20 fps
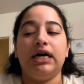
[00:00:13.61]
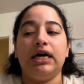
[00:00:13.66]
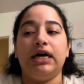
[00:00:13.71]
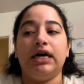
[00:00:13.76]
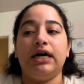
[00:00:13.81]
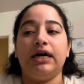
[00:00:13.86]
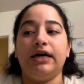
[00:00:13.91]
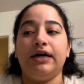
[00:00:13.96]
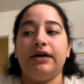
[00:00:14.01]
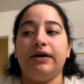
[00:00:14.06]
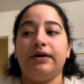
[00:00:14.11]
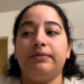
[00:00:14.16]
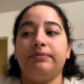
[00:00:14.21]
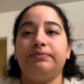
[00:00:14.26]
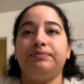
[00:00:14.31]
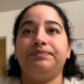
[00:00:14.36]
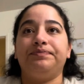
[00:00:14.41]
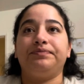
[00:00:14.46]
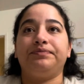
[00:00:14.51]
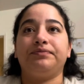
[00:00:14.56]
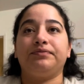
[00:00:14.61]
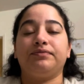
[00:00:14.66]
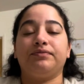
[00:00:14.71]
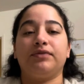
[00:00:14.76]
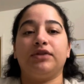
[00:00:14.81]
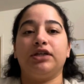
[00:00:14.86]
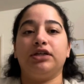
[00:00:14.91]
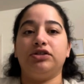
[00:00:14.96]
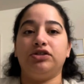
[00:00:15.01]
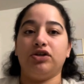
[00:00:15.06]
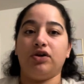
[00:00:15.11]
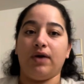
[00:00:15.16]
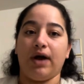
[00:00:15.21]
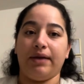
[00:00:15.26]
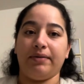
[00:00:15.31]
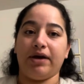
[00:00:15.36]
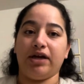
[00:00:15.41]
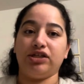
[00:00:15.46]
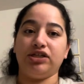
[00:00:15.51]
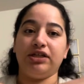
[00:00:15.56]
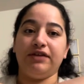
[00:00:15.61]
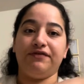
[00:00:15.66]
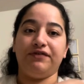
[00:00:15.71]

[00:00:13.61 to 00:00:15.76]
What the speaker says: So I'm actually